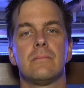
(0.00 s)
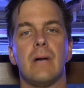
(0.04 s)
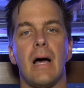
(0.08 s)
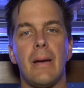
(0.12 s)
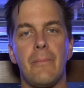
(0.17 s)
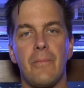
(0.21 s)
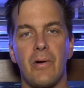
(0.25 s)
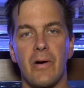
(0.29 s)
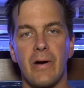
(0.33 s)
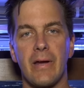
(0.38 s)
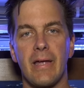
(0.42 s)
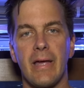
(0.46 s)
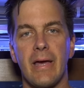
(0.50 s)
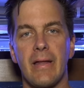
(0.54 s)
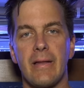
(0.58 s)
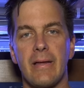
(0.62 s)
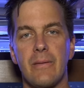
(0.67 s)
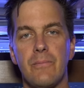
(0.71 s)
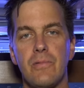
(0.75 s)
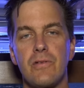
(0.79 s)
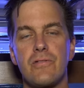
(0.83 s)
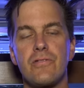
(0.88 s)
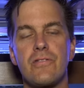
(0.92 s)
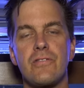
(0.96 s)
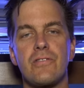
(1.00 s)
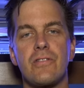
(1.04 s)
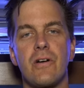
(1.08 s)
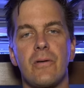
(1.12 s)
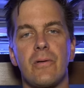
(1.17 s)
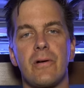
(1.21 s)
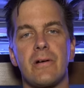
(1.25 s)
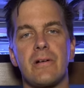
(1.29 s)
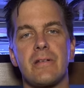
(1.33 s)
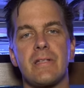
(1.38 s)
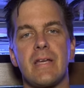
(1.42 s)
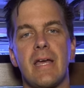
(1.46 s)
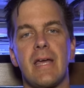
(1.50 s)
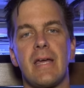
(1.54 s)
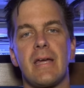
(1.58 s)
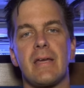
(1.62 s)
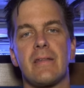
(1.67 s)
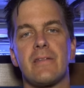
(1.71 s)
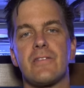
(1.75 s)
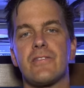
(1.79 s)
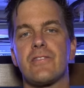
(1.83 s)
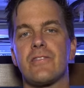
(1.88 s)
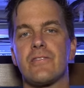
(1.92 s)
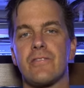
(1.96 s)
I'm Mark Kelly, Mr. Saltwater Tank,
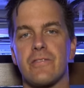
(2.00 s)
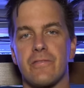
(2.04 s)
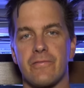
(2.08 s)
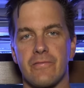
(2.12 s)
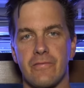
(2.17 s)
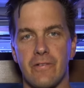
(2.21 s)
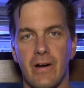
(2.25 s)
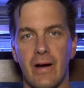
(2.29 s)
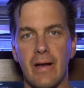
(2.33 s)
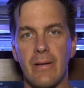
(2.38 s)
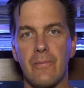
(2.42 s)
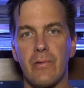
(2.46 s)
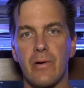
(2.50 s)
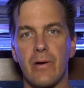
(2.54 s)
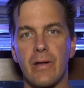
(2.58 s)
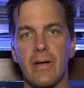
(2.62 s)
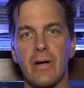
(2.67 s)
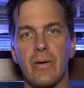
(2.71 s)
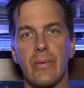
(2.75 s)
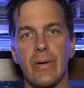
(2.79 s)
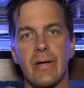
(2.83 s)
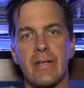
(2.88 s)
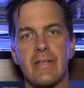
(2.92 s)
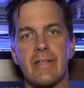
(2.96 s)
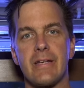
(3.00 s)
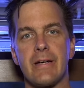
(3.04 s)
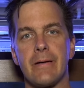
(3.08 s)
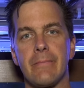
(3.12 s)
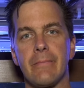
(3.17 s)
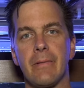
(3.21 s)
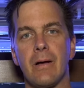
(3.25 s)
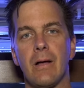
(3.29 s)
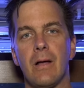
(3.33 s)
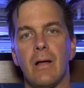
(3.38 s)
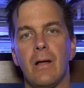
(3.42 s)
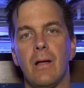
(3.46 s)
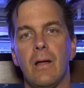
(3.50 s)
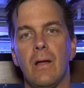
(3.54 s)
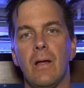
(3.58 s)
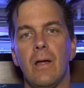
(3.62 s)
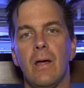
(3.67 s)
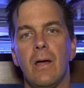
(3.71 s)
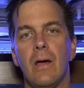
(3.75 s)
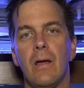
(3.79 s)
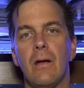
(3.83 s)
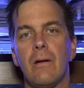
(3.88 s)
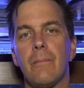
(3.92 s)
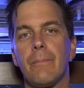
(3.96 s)
and this is your Friday morning quick tip.
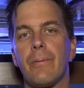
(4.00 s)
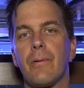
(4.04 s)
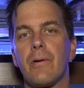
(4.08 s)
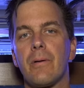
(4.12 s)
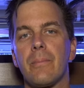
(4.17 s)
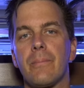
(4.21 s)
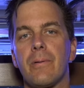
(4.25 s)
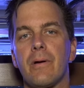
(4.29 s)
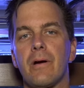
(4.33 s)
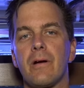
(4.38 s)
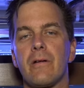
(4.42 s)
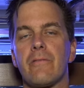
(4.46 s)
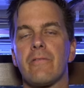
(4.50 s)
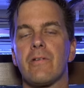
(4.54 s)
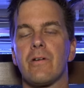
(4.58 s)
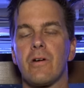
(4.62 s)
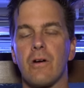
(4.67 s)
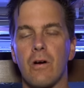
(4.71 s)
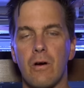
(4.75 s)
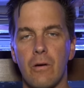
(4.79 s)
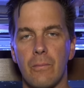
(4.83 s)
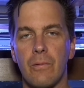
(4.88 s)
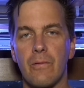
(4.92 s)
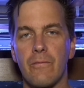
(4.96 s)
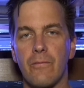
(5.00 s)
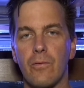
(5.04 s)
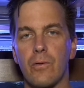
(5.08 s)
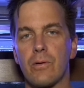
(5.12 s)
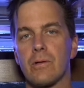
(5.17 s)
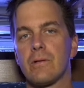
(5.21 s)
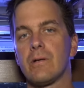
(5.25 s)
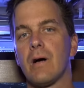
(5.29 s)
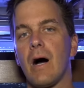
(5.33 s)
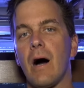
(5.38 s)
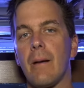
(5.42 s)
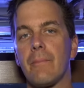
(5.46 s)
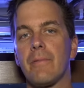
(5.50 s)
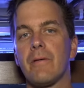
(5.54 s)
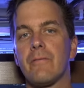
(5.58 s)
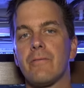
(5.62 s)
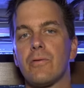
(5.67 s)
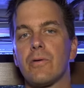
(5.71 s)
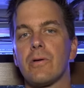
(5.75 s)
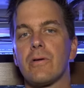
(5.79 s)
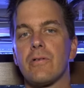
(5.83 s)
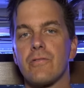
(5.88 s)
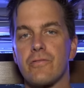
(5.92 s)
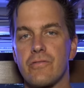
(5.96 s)
An important part of your herbivore or
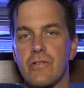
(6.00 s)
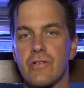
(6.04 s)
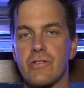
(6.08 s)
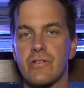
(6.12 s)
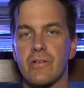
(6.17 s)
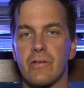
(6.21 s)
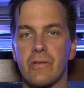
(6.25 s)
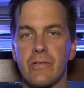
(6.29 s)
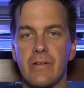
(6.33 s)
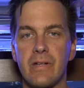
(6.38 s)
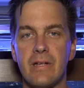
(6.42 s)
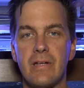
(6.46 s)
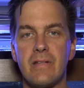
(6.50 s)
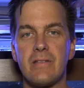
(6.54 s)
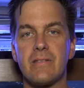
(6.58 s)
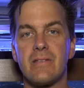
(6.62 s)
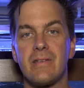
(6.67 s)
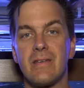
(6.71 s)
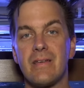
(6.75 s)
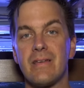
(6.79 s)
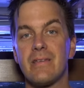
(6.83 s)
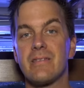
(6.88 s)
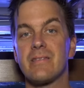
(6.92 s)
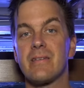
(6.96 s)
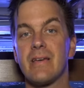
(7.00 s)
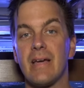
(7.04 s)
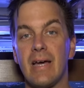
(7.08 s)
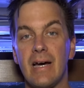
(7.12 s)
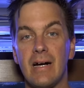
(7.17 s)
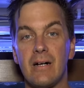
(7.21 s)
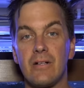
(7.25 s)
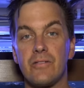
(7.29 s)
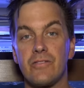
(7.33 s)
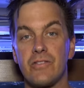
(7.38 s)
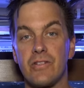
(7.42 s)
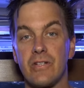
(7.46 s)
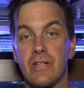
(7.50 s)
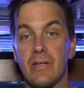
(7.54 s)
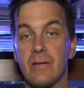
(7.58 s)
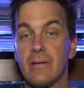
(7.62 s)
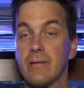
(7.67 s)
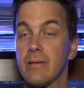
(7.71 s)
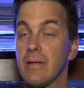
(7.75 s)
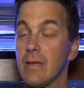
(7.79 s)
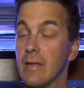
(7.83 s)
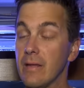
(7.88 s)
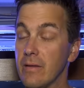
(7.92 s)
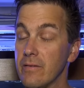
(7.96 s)
omnivore nutritional needs is algae,
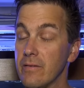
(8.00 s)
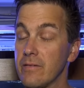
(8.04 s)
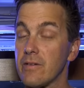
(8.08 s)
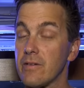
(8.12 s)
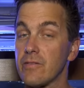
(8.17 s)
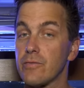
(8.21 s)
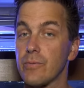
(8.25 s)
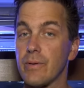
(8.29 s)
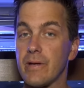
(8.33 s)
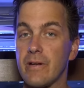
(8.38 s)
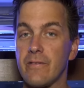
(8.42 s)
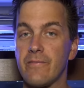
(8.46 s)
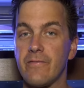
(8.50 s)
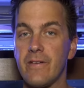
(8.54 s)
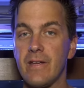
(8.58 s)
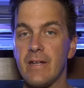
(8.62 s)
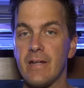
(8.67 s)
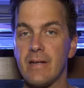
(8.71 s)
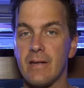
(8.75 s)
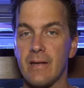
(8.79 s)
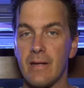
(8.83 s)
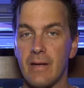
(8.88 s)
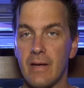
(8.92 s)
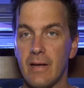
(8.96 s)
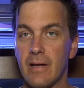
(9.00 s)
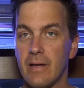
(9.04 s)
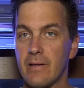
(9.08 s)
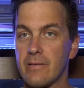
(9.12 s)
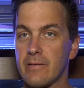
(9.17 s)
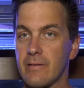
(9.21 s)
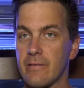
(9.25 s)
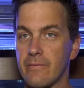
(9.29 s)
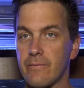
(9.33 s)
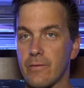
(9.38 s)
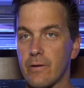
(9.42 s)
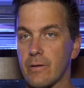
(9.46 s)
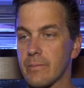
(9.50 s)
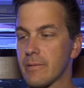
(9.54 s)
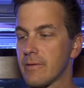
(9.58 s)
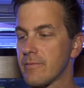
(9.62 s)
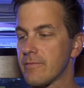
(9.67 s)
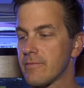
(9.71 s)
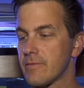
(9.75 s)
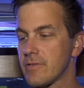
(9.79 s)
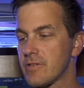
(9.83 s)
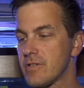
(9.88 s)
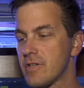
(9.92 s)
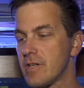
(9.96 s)
and the easiest way to feed it is in the form of
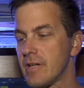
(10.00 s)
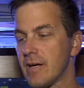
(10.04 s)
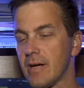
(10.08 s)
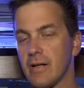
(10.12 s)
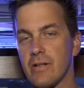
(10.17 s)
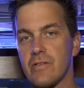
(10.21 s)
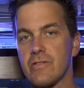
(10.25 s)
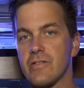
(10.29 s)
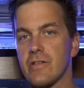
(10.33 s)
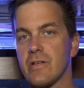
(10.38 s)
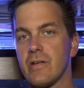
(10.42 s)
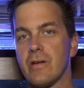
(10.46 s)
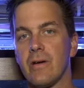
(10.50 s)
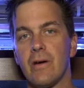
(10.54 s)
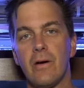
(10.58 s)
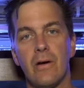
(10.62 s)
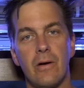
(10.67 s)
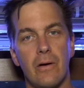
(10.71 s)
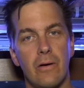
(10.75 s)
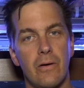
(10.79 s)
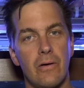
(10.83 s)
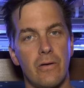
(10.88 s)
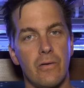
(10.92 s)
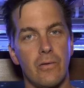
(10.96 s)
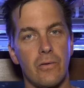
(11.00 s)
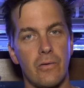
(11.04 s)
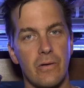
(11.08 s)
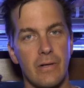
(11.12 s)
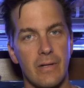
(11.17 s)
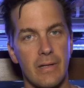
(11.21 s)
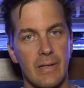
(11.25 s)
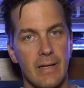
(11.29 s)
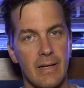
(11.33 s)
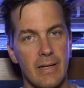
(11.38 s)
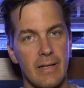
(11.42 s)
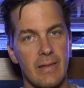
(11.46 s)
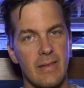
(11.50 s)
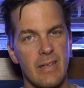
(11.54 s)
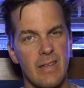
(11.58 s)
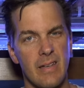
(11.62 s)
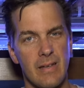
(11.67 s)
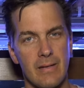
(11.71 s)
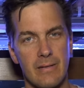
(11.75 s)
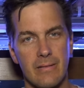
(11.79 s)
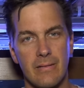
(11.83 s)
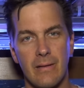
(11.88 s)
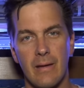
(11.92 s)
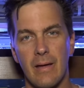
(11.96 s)
sheet algae or nori like
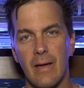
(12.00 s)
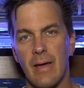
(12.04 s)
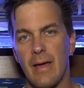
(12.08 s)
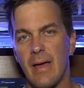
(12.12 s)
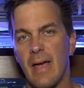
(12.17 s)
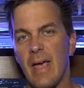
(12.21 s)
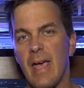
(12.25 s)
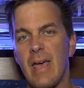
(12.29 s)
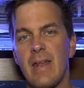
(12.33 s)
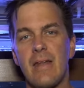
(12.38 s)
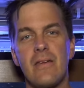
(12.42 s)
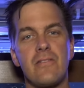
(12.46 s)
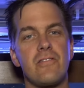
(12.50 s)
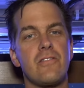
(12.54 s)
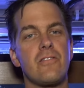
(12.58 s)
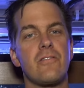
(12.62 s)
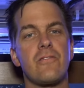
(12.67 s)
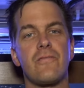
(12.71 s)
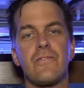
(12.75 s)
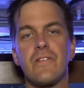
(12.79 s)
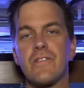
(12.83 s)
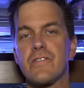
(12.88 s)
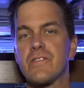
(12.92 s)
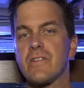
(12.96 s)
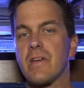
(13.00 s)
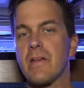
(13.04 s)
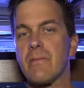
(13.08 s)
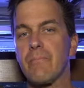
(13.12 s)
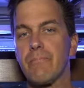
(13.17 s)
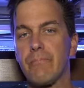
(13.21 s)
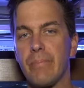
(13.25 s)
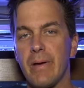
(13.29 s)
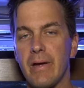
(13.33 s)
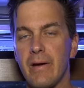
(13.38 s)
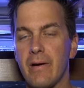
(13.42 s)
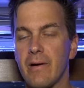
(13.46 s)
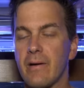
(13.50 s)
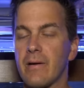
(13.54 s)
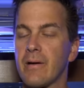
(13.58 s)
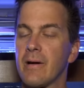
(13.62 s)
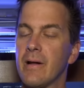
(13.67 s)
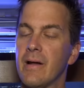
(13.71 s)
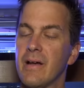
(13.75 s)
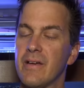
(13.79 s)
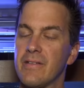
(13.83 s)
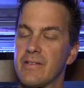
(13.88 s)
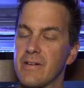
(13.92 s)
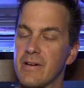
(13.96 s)
this. And as your fish get bigger,
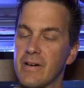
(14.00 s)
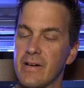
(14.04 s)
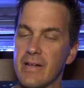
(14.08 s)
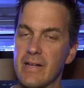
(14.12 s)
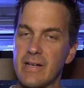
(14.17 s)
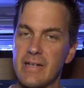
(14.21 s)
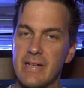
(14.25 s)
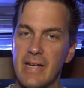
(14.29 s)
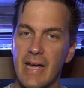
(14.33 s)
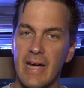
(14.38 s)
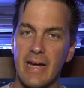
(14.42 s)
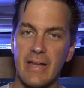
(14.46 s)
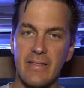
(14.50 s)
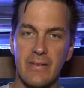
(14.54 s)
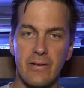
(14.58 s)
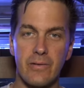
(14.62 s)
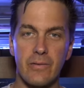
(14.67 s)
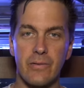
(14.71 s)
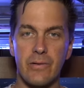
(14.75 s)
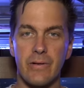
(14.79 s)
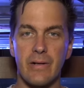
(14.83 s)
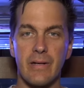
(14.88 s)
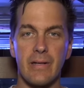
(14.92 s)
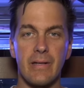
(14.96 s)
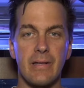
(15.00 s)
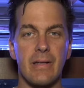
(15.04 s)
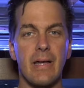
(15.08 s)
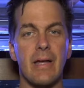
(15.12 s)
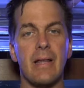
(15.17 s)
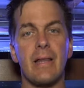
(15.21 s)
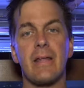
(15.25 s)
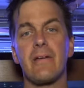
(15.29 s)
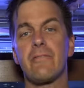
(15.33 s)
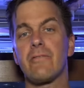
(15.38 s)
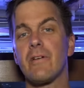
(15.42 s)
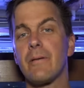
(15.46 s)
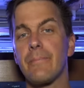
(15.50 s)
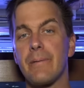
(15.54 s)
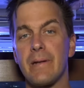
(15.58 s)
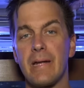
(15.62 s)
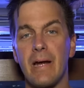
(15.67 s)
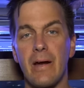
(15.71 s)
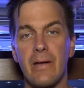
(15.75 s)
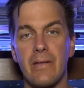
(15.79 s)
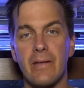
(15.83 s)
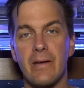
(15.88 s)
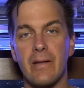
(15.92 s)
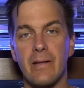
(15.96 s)
they're gonna attack the nori, likely rip it
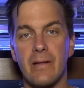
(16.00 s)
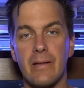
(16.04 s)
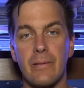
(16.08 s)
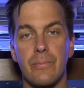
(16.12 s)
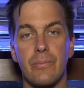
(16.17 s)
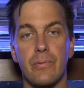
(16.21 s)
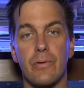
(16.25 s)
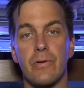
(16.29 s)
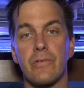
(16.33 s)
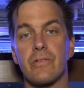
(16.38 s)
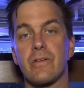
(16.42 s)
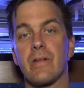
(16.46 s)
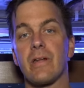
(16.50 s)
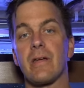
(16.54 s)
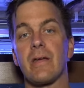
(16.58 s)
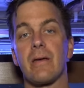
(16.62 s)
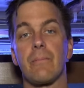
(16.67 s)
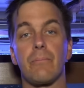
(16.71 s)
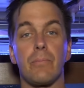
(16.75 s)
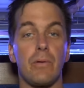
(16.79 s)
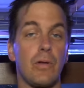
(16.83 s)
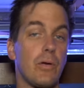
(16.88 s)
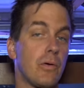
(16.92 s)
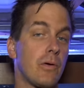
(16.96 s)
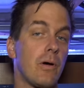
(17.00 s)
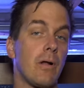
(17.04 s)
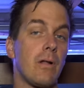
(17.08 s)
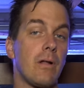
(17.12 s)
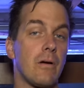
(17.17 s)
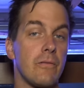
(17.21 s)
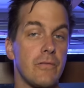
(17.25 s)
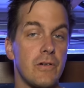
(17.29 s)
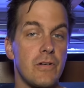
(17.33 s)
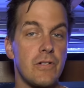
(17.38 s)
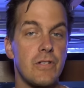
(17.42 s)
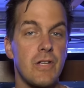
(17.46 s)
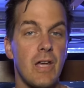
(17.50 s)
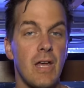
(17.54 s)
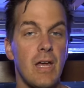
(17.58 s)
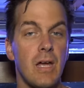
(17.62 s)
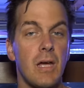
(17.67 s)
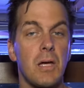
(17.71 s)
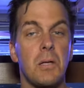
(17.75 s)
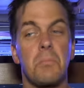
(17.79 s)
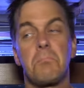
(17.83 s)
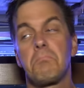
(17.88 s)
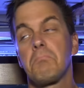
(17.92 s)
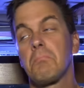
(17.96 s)
out on the clip where it's gonna get blown all over your tank,